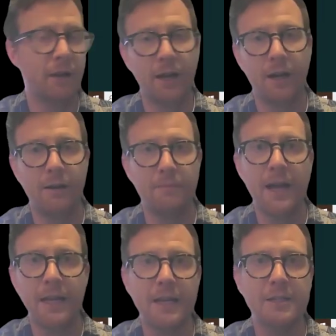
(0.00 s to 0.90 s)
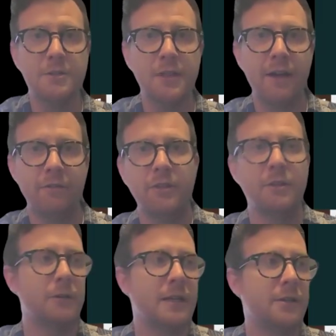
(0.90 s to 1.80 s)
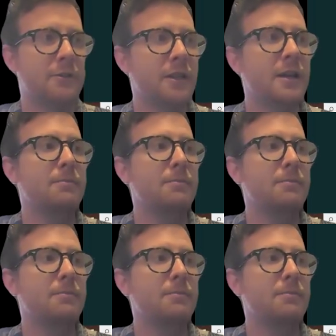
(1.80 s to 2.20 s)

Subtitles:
I can't do that from the read only,